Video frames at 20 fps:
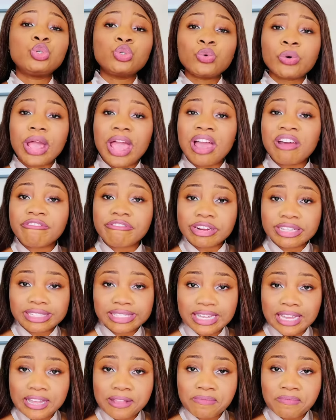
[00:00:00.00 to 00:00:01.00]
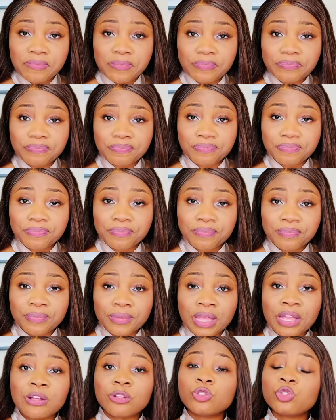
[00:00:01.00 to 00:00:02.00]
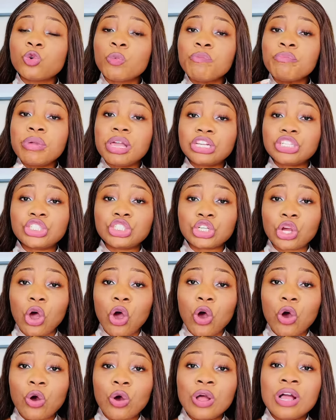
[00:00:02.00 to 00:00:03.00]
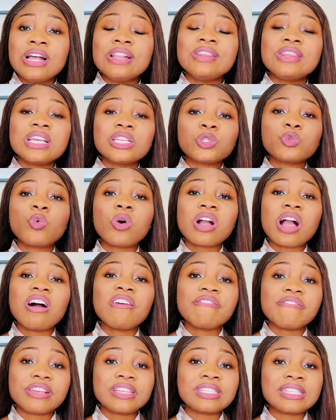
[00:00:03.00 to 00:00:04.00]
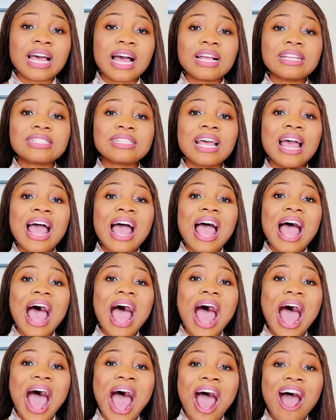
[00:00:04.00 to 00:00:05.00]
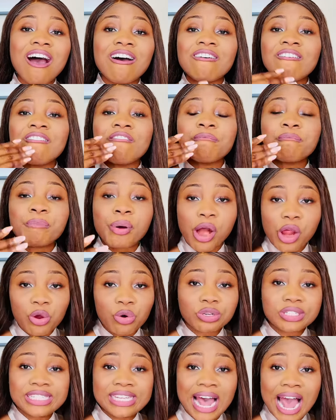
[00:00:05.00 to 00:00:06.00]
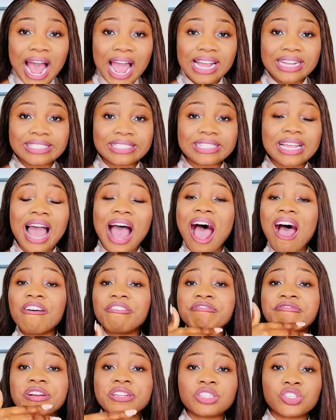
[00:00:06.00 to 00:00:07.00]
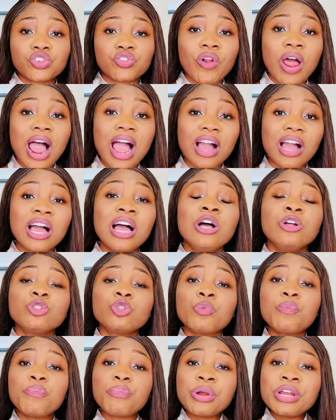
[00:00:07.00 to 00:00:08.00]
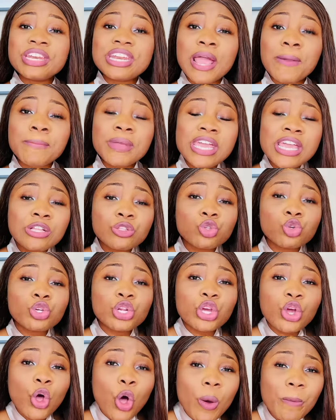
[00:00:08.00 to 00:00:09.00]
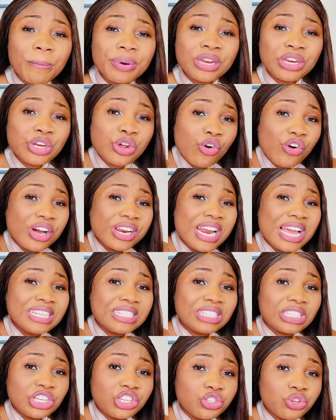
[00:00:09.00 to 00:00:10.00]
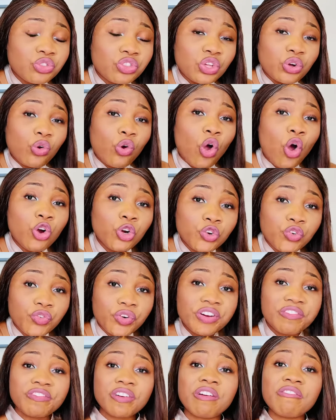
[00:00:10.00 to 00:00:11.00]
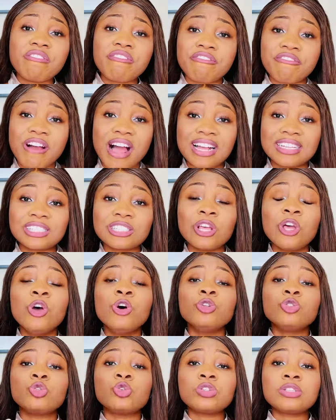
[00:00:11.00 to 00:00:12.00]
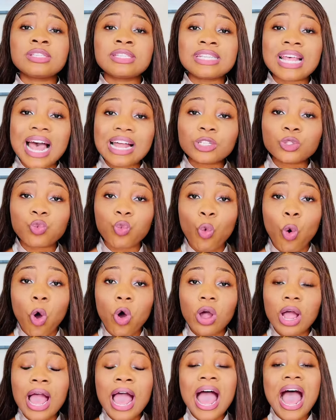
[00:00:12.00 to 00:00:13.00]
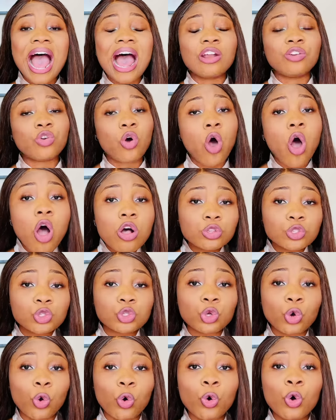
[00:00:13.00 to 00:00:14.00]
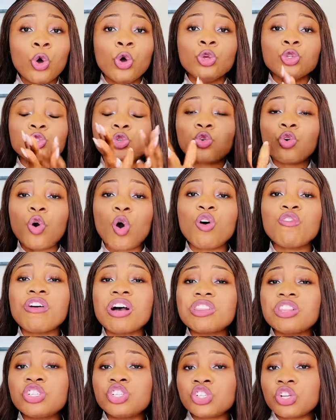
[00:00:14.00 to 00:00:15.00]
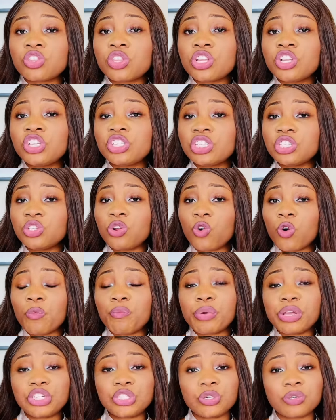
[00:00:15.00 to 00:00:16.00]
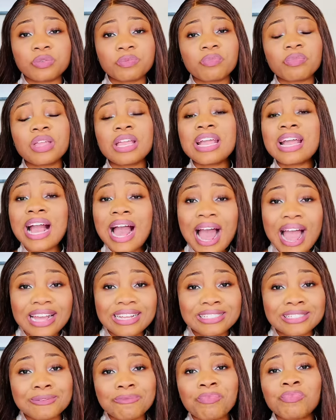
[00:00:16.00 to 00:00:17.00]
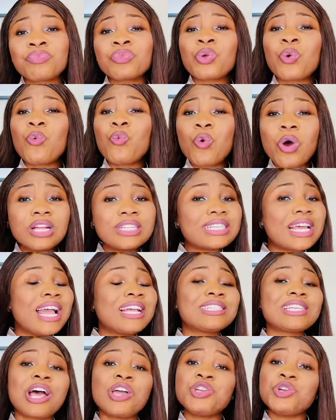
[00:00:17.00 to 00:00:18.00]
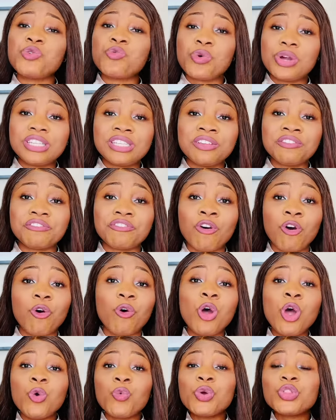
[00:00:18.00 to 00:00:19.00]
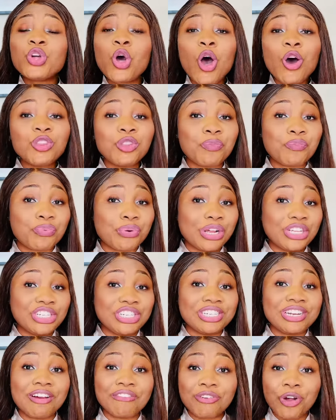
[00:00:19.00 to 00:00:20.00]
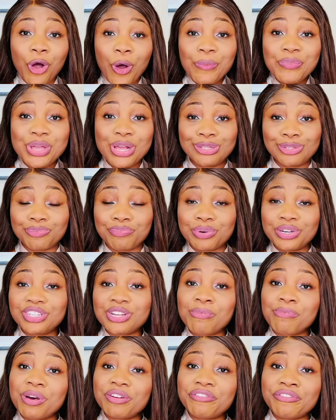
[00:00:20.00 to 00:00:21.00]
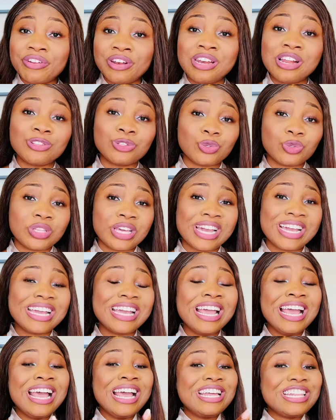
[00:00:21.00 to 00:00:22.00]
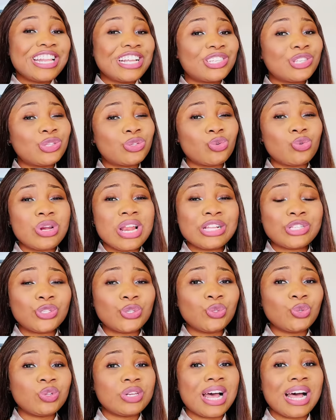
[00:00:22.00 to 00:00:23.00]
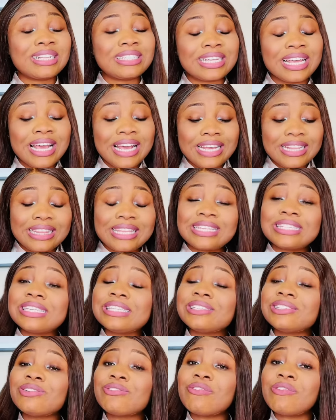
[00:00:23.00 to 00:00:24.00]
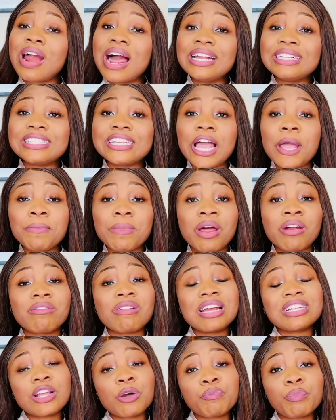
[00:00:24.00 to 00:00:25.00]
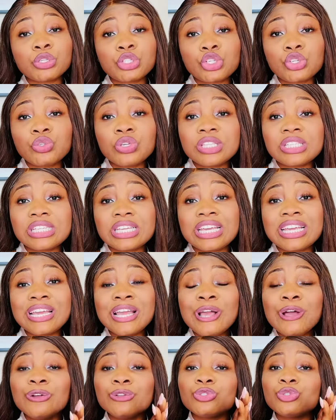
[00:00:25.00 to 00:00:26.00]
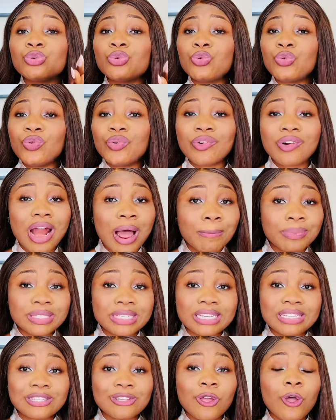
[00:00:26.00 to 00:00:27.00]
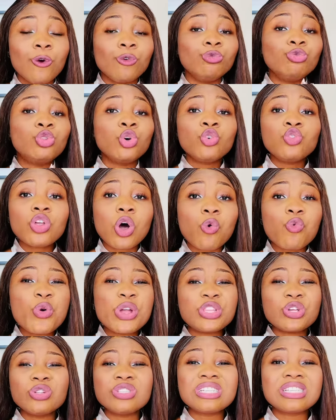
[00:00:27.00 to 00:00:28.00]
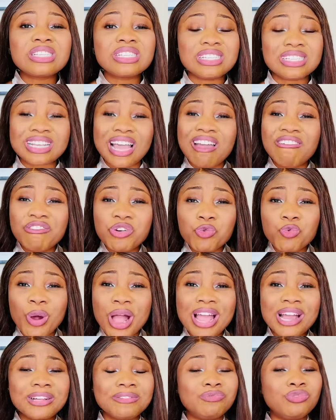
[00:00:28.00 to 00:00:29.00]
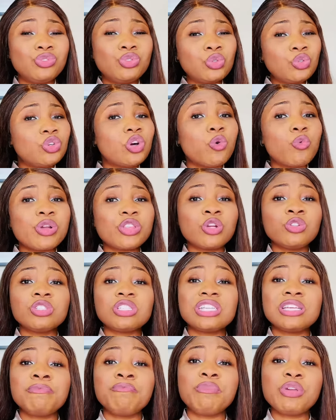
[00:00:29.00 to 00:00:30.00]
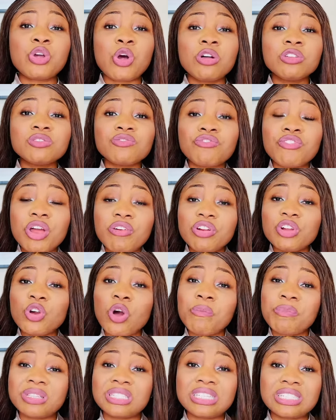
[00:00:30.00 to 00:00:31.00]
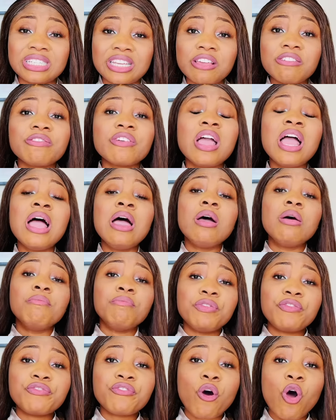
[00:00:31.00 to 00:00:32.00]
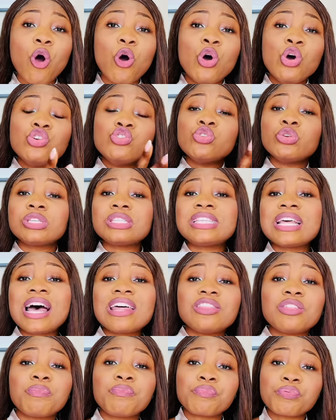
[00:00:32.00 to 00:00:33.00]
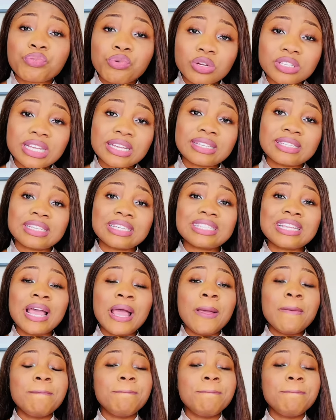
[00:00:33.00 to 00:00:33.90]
do everything to make sure these worker visas are prioritized, are fast track, to bring them into the company, the organization, the country very fast to start work, and also to cover the shortages in occupation. Guys, what else are you waiting for? With all the preaching, I've come here to preach about Finland today. This is to let you know that this is the right time and right opportunity to grab it. Do not wait until it is everywhere. Do not wait until it becomes very competitive before you start the processes.